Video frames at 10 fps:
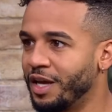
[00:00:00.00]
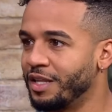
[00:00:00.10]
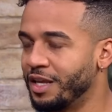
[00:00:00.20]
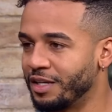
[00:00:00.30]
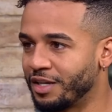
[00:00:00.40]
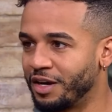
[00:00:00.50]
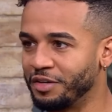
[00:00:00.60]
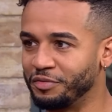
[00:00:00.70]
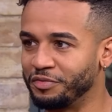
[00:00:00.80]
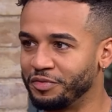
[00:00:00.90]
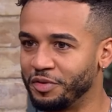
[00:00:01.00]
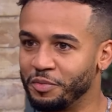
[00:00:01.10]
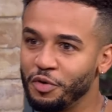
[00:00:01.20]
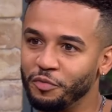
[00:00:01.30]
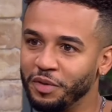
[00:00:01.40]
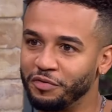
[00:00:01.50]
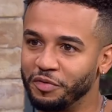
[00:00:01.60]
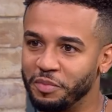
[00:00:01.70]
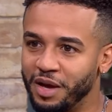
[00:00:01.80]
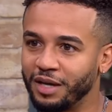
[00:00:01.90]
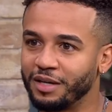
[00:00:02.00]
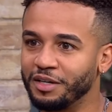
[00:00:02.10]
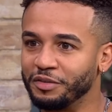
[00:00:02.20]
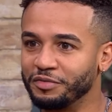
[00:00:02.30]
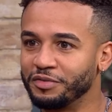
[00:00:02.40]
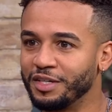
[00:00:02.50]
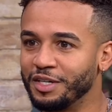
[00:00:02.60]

And then it kind of the movement of the bag kind of